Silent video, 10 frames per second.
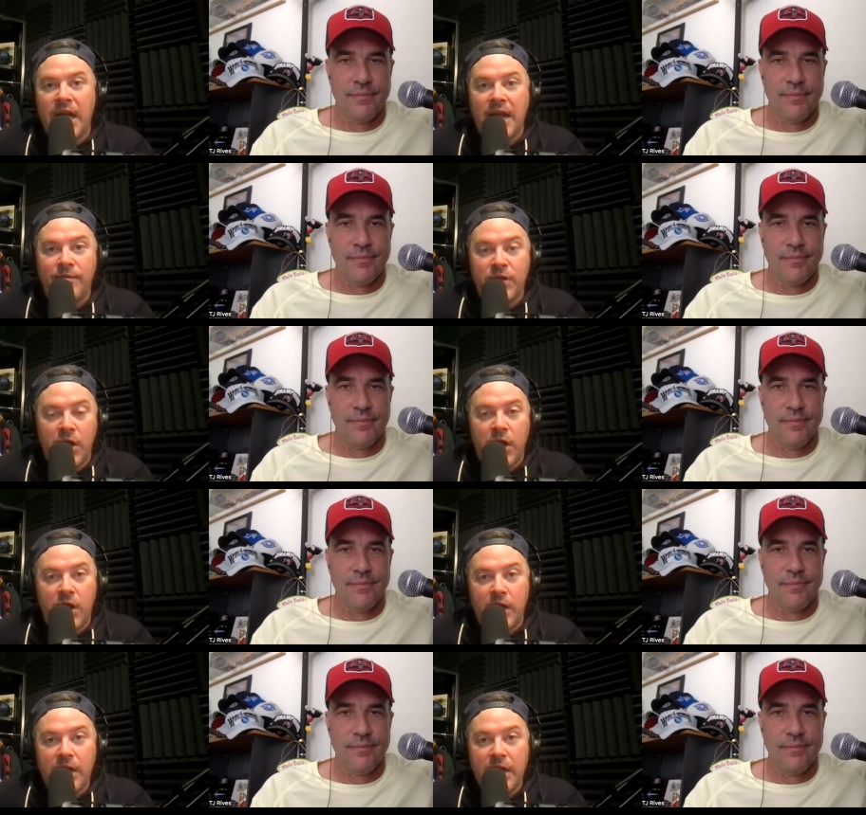Speaker 1: live
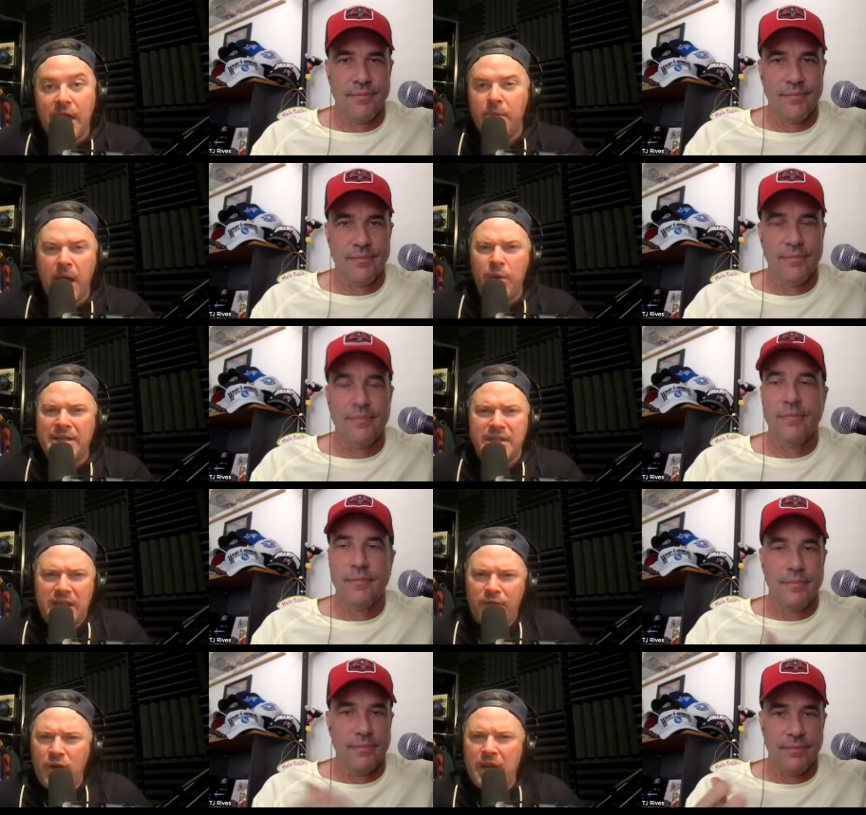dog. And man, what is
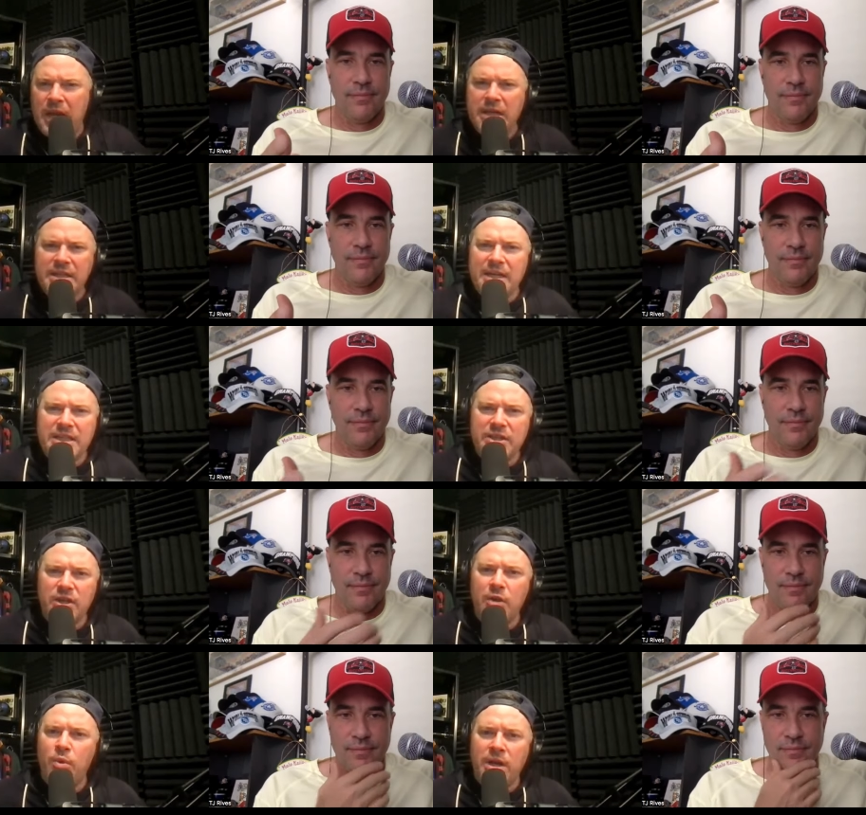it? They've only Tennessee's
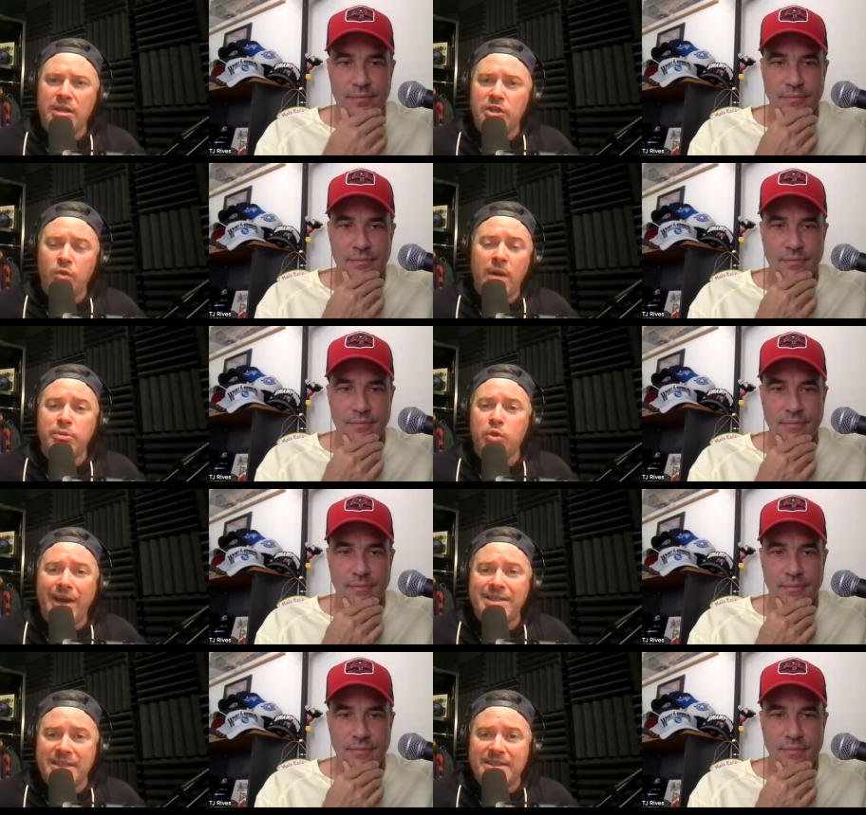only won at the Swamp
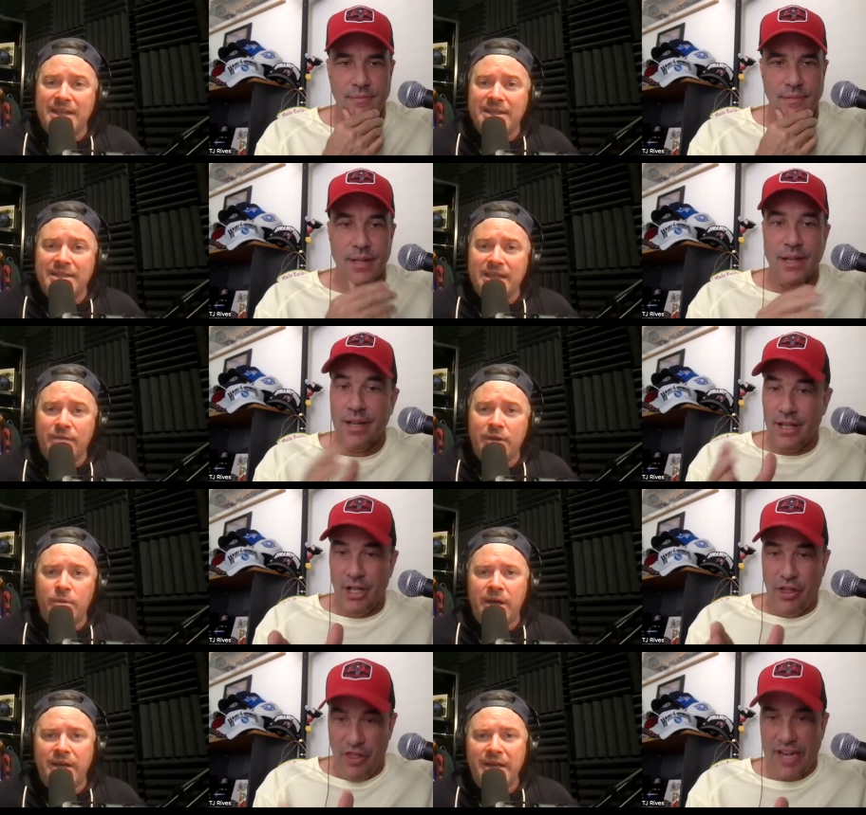twice since nineteen
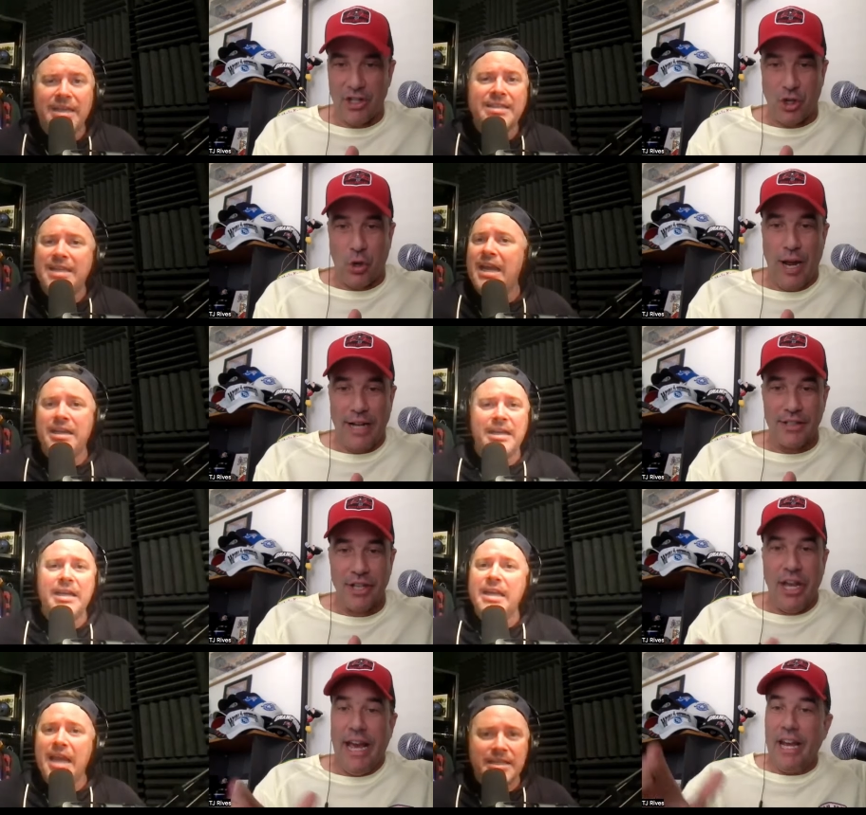seventy-one. That is
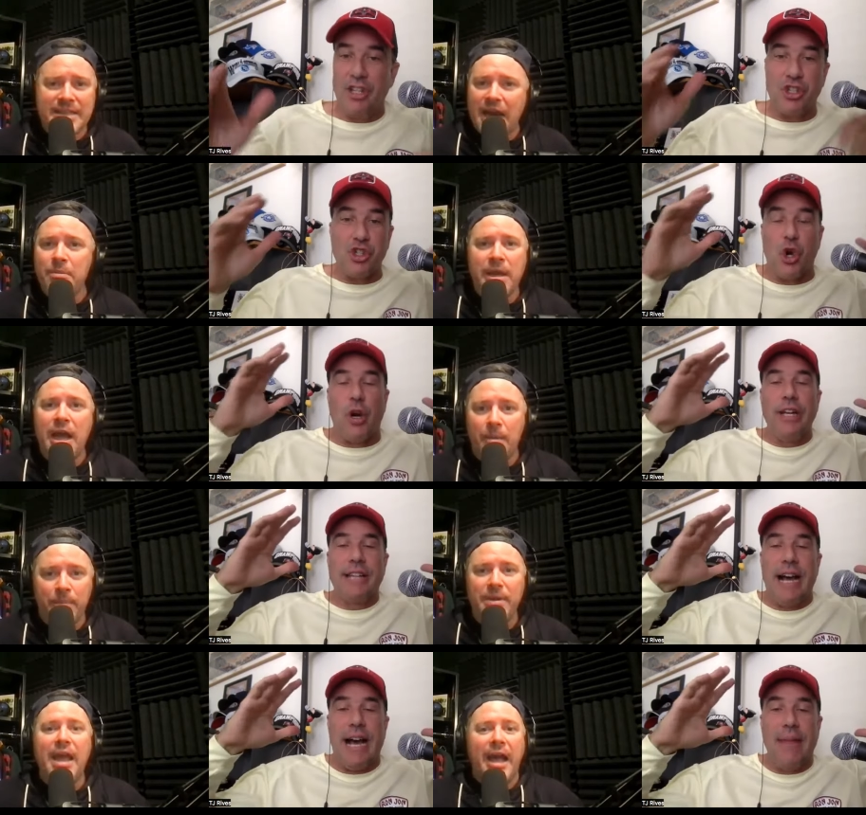correct.
Speaker 2: Yeah, and it's story
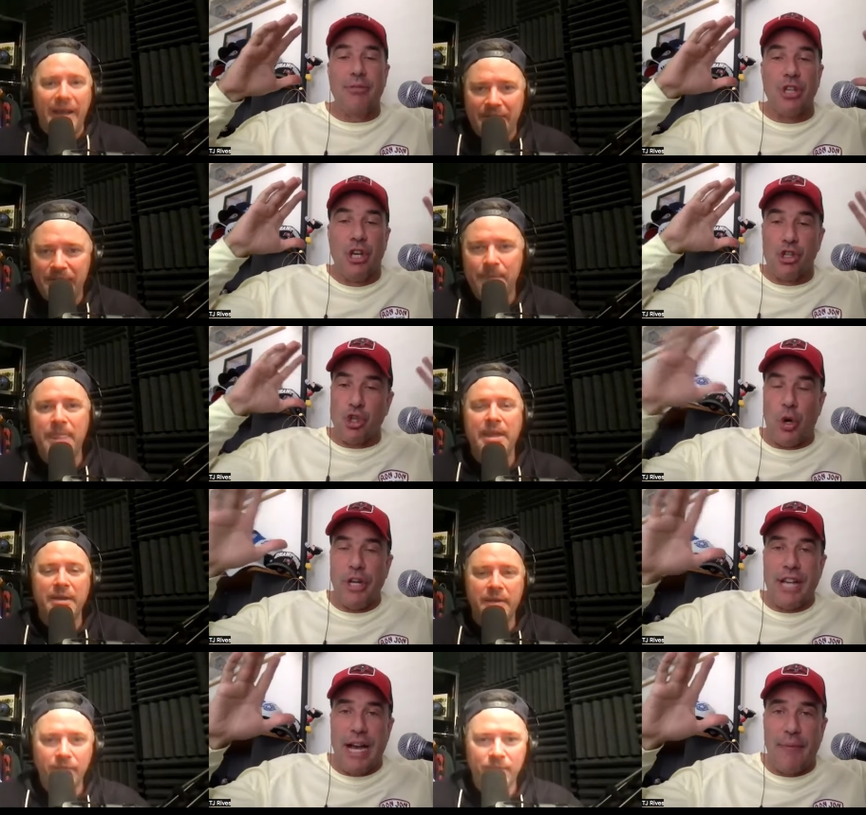time. Yeah.
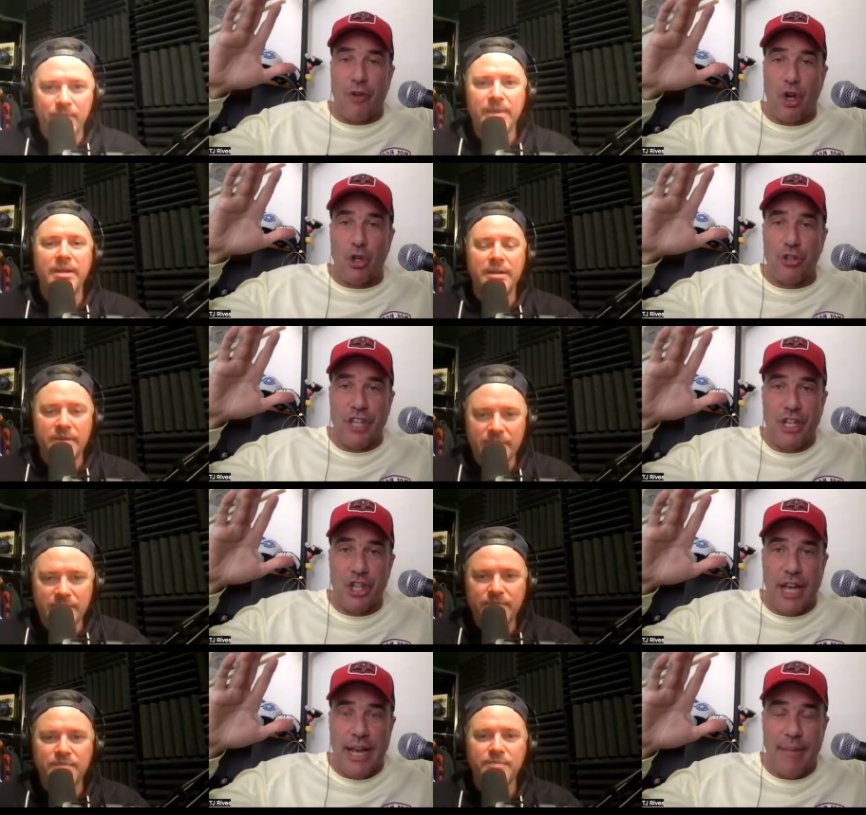Story time for Uncle T
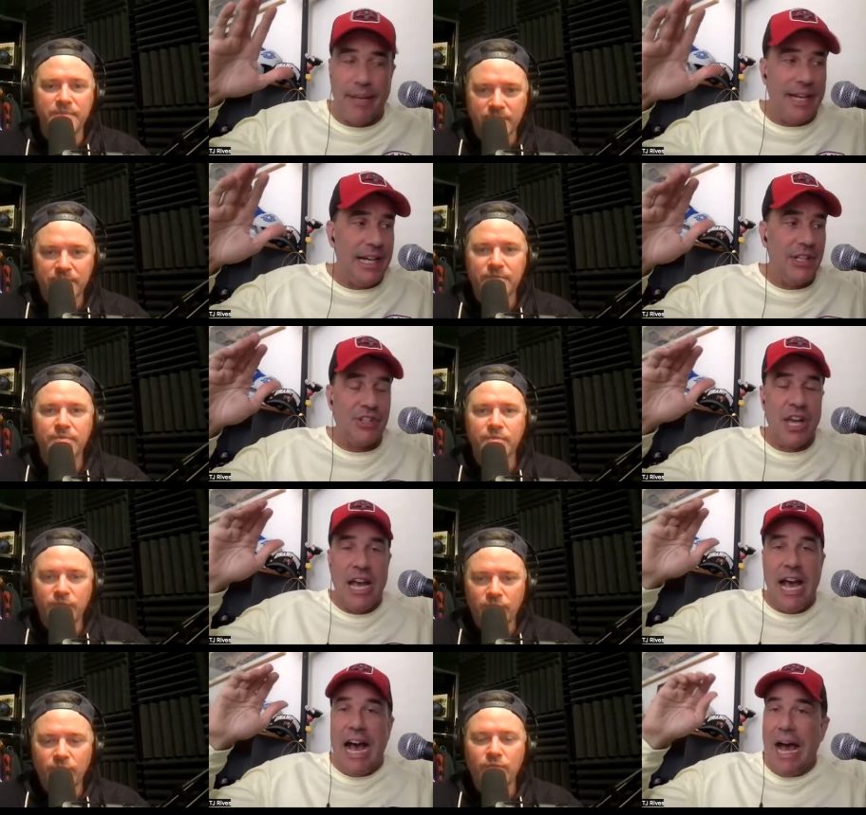J, because
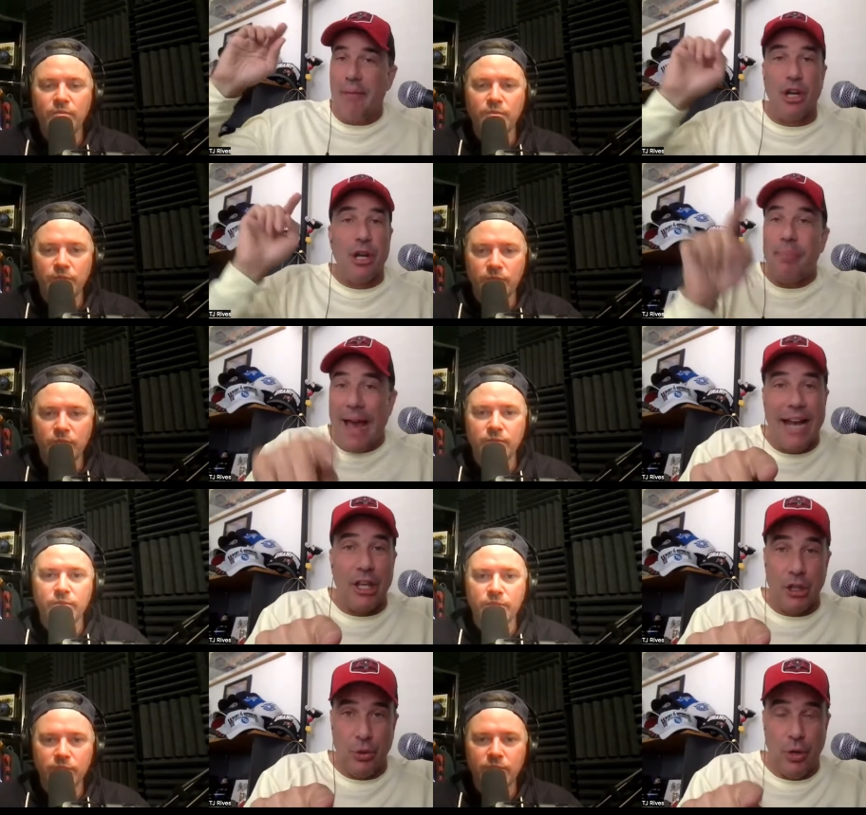I'm going to
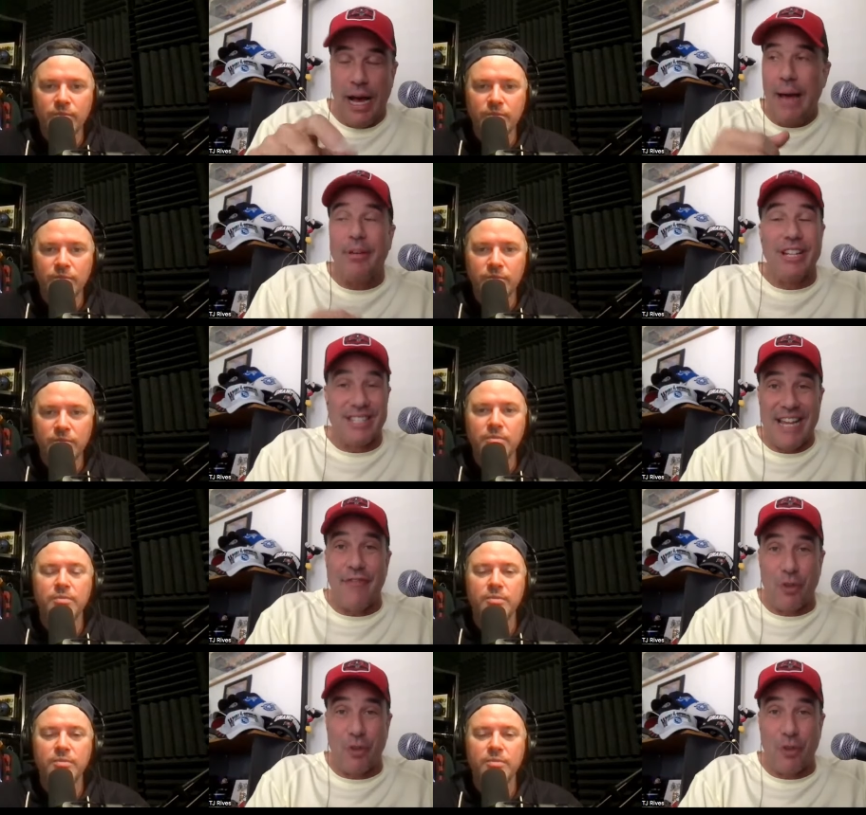back you. I'm going to say